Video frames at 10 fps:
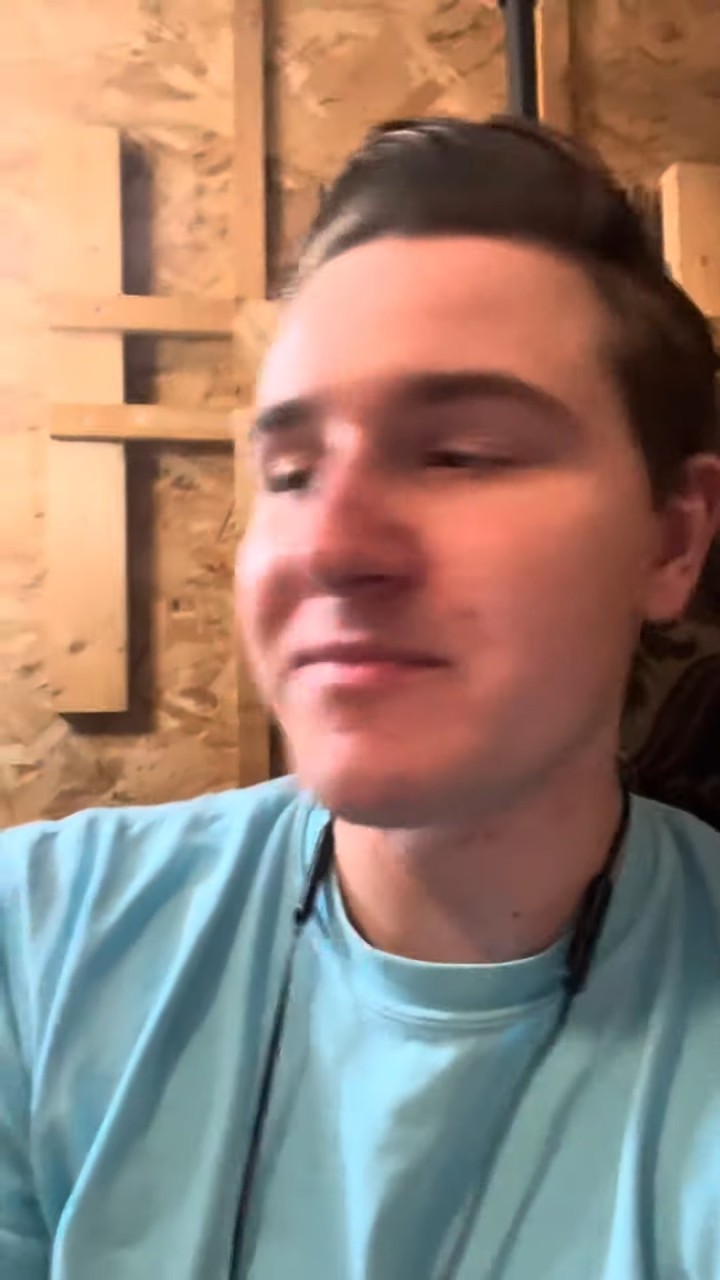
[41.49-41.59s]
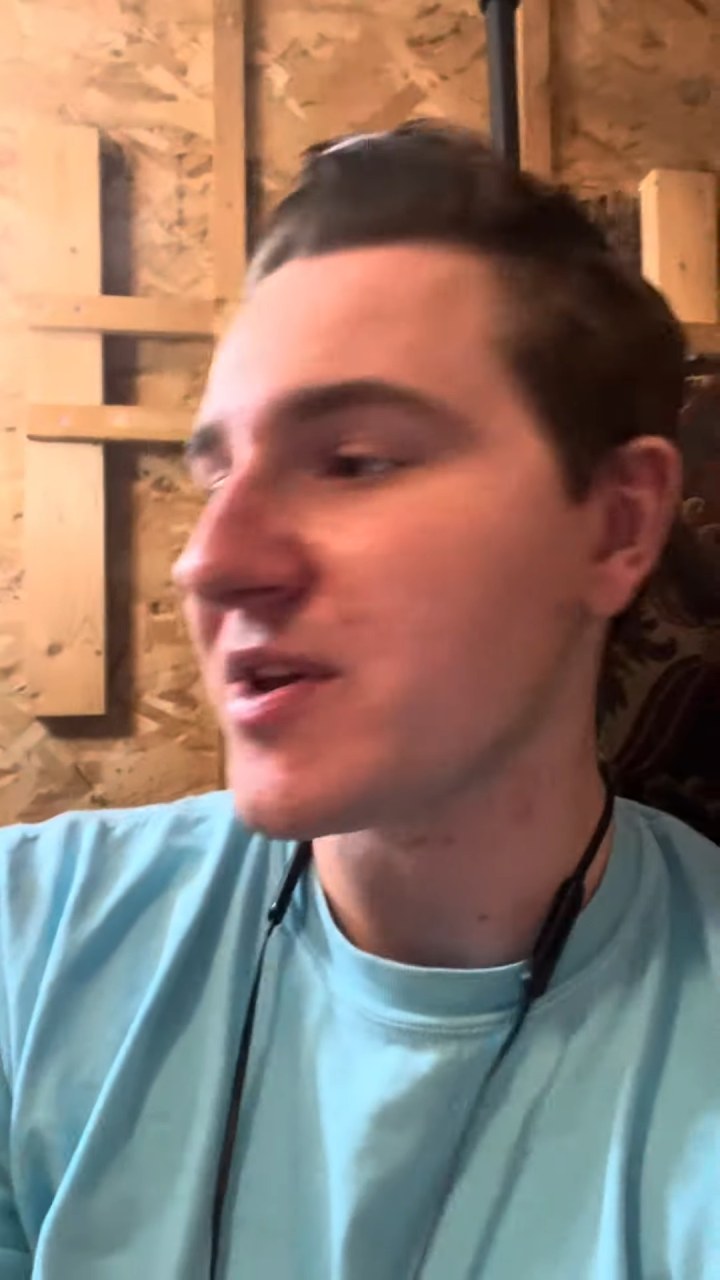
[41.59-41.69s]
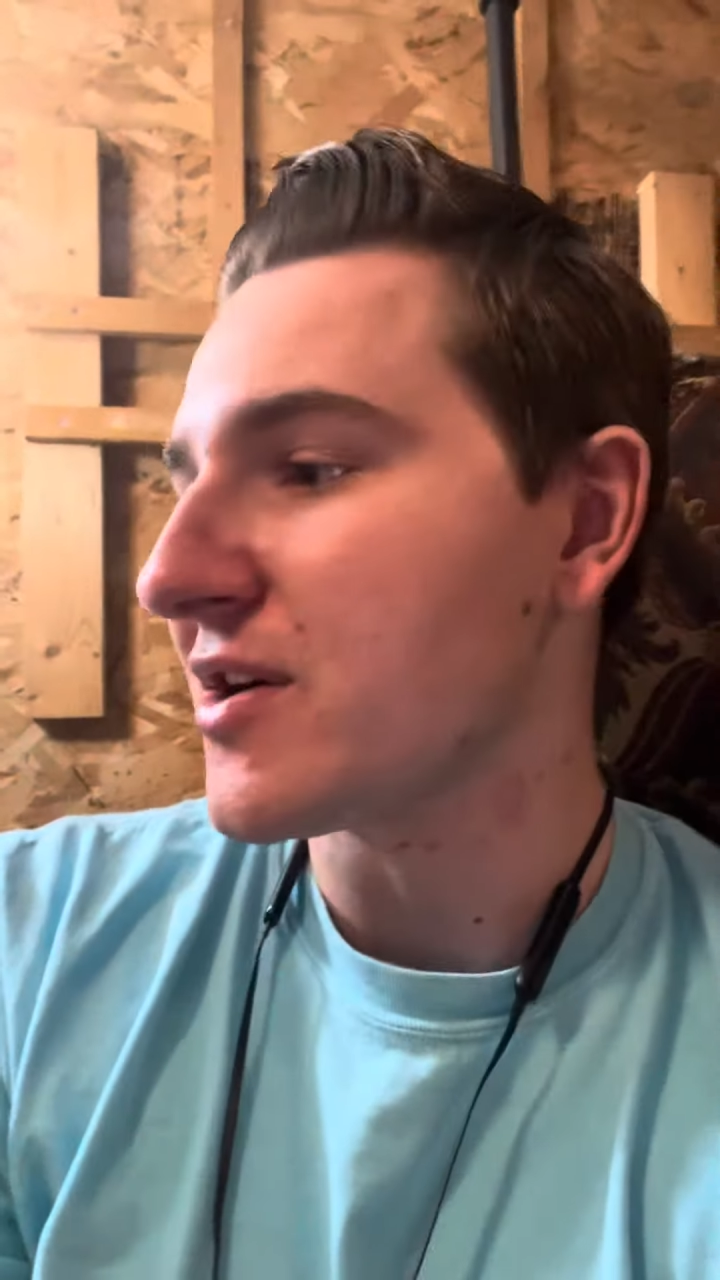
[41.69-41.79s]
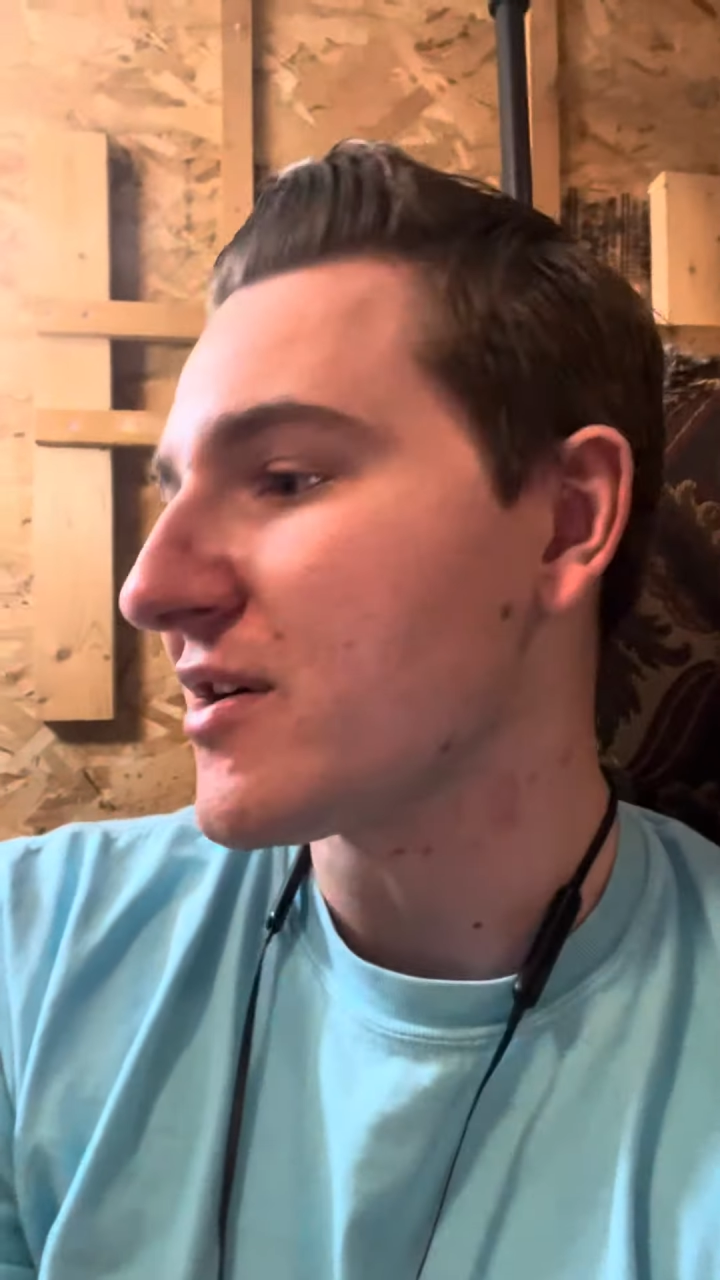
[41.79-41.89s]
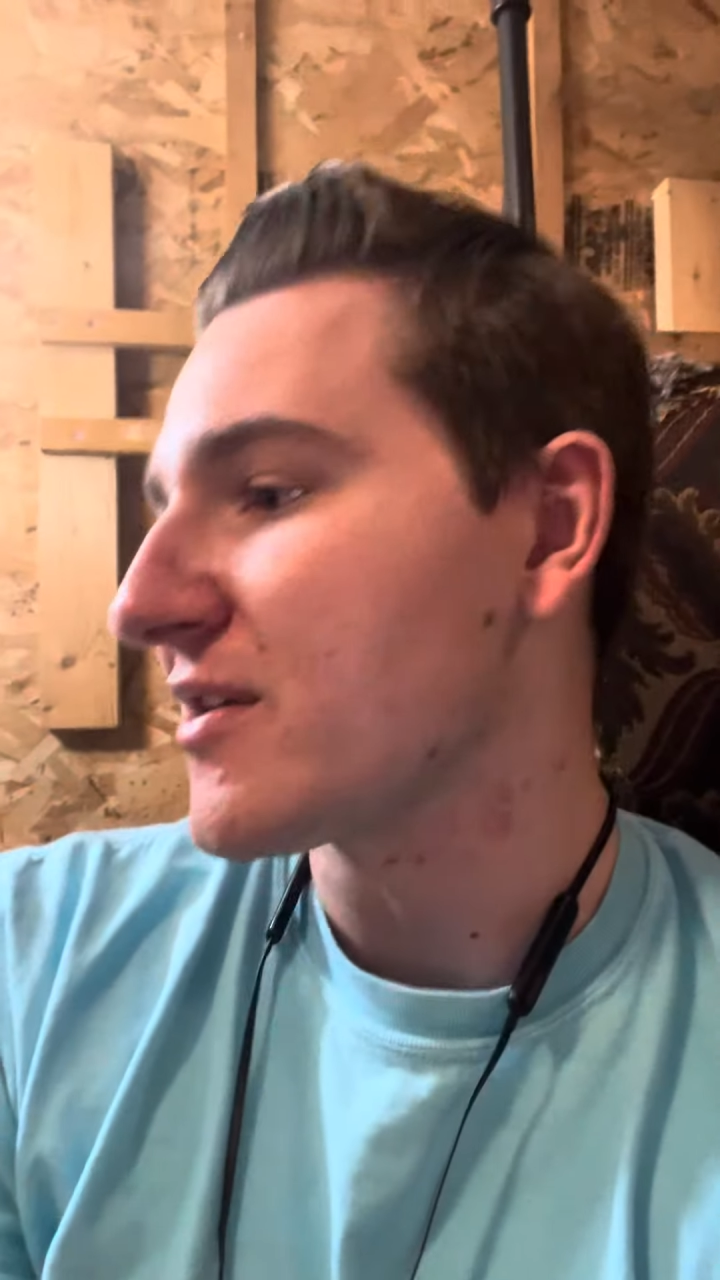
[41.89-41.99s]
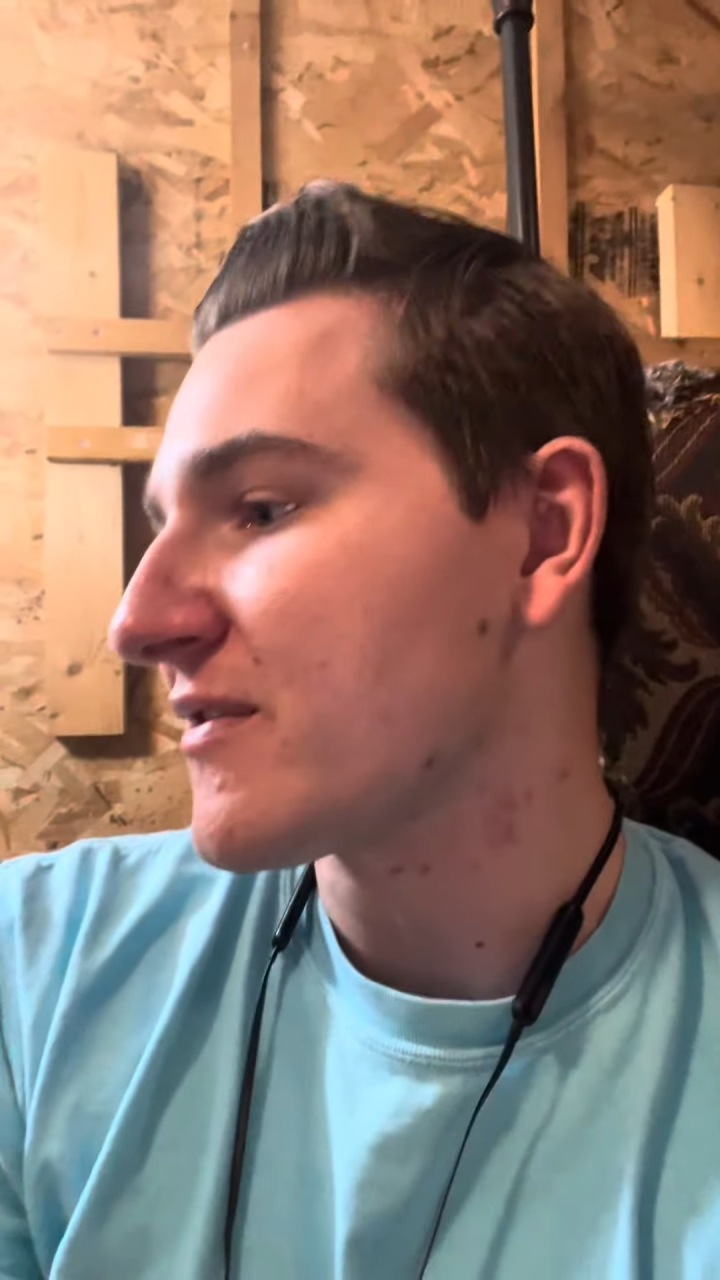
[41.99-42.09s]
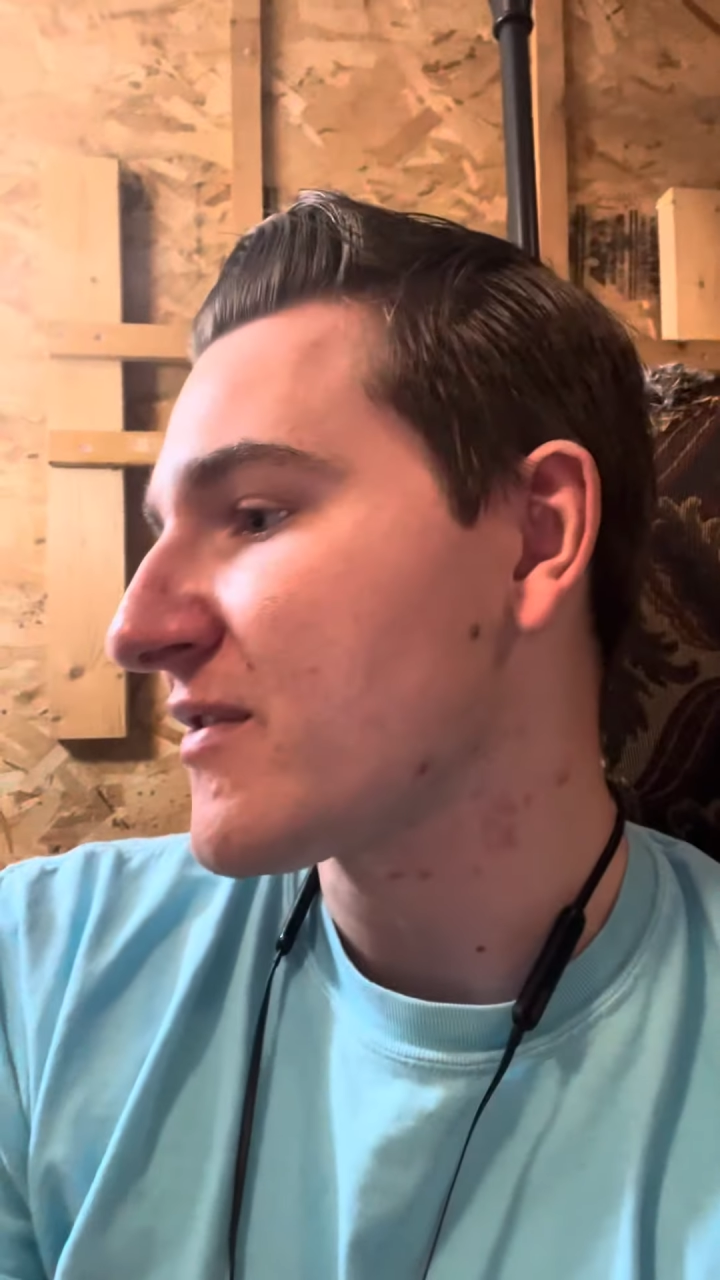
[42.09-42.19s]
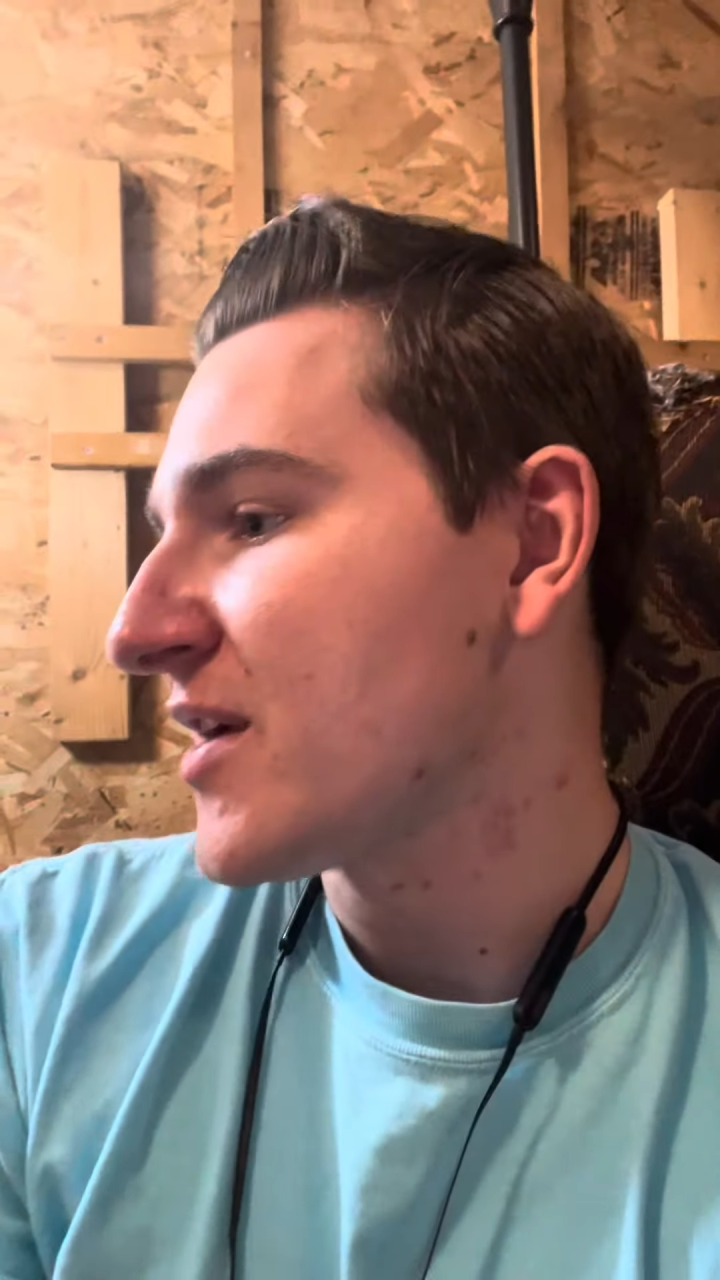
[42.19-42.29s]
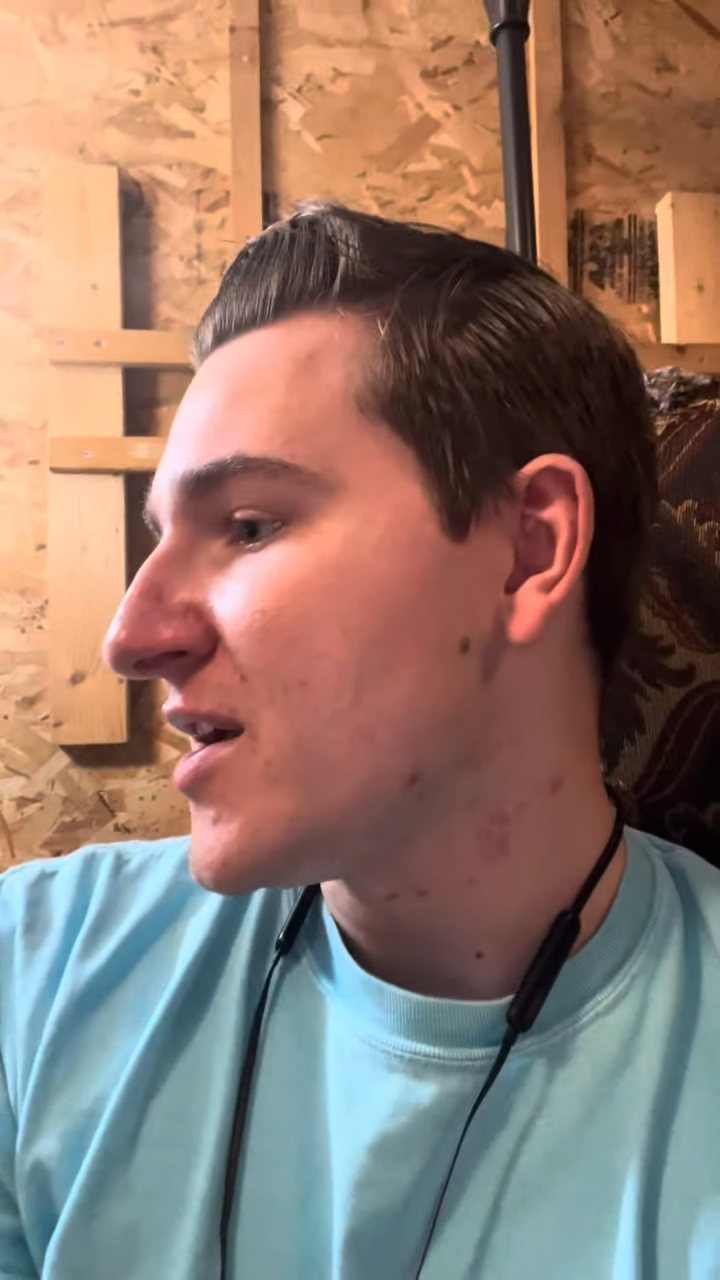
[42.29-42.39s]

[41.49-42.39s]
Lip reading: because